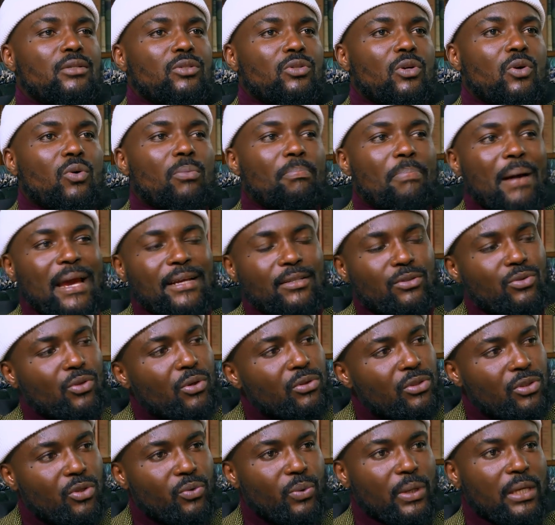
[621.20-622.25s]
So by
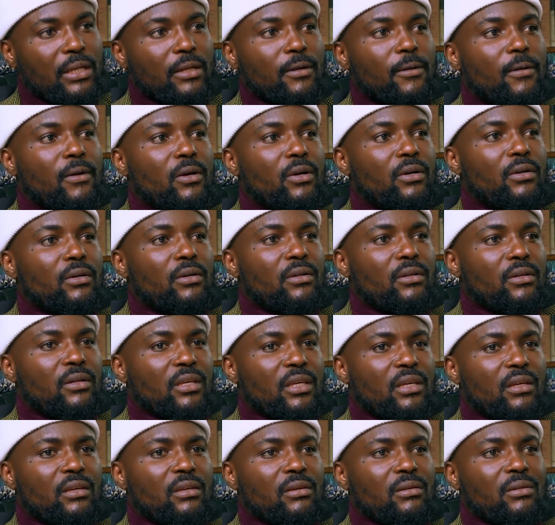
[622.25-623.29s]
so doing,
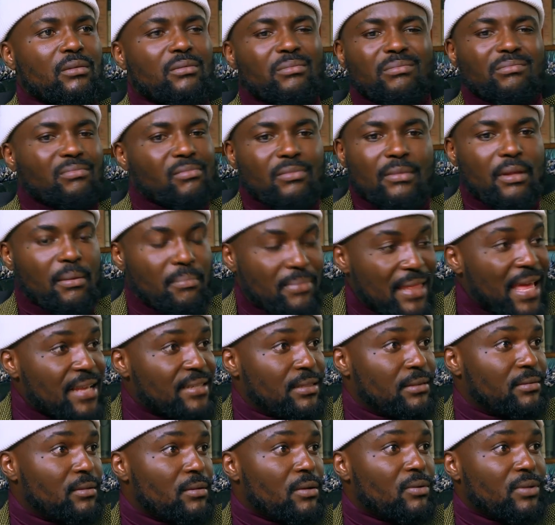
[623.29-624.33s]

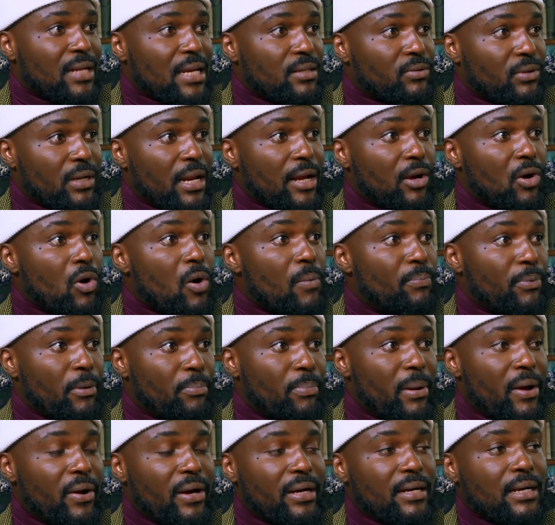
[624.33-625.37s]
that's what I call
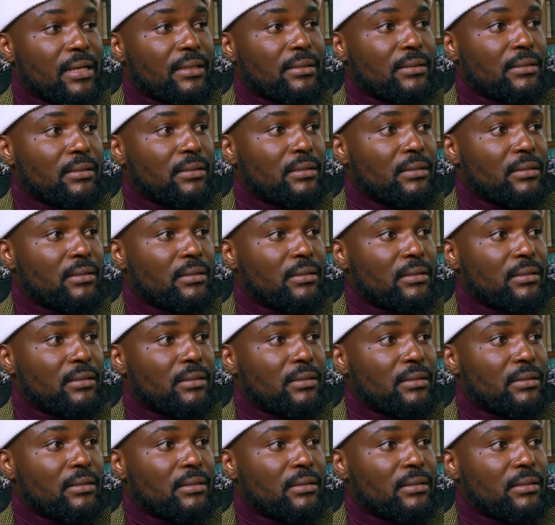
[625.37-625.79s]
preparedness.